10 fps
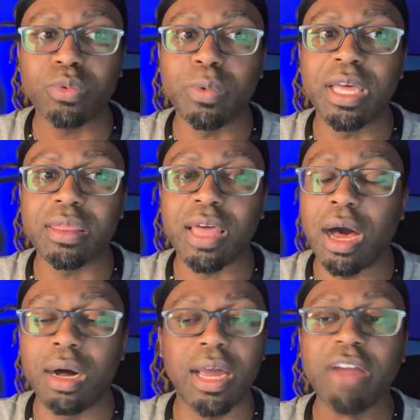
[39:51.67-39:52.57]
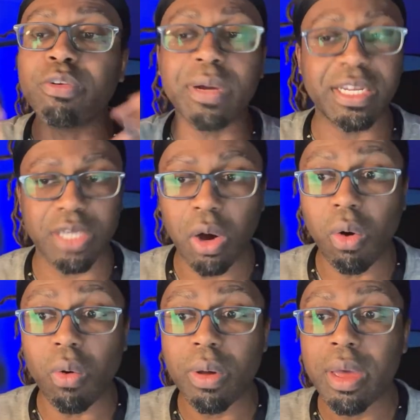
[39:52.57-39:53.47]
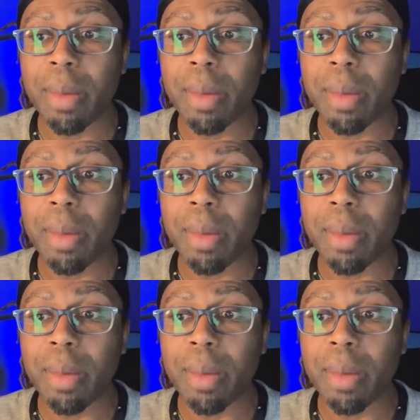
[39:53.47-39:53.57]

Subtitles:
with everyone as a whole,